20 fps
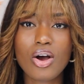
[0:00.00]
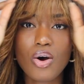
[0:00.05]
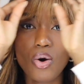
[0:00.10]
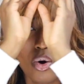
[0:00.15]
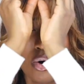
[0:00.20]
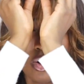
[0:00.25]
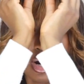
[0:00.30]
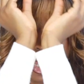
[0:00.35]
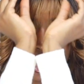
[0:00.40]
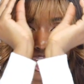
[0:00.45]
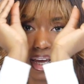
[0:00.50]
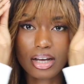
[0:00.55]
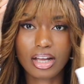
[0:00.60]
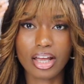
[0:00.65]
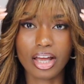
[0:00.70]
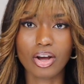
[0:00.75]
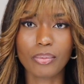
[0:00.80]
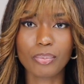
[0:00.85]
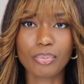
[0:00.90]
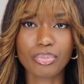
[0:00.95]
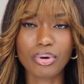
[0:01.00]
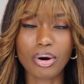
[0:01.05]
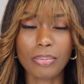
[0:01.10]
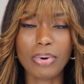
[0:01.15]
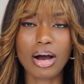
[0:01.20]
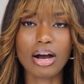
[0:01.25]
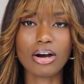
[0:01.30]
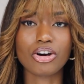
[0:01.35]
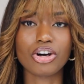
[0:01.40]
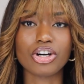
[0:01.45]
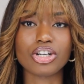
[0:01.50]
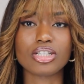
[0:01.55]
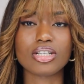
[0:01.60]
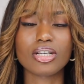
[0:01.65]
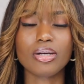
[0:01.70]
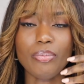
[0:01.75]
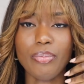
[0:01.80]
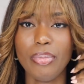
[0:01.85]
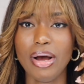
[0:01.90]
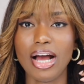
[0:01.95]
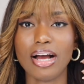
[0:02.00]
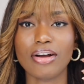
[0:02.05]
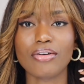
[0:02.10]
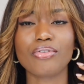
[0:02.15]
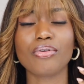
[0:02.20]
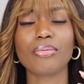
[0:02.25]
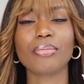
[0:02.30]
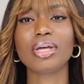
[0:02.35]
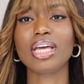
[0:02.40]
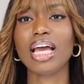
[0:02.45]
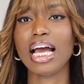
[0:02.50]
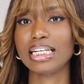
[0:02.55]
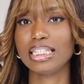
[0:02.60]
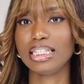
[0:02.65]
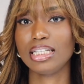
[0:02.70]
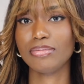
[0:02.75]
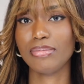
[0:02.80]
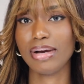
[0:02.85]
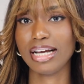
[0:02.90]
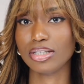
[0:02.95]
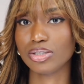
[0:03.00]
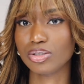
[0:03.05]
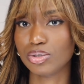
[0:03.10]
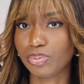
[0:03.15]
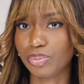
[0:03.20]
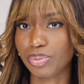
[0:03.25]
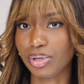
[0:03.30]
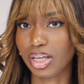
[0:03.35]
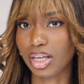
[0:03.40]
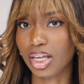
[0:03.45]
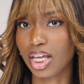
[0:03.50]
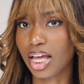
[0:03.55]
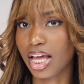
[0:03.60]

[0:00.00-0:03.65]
or like a proper curtain bang. For me, I did mine to be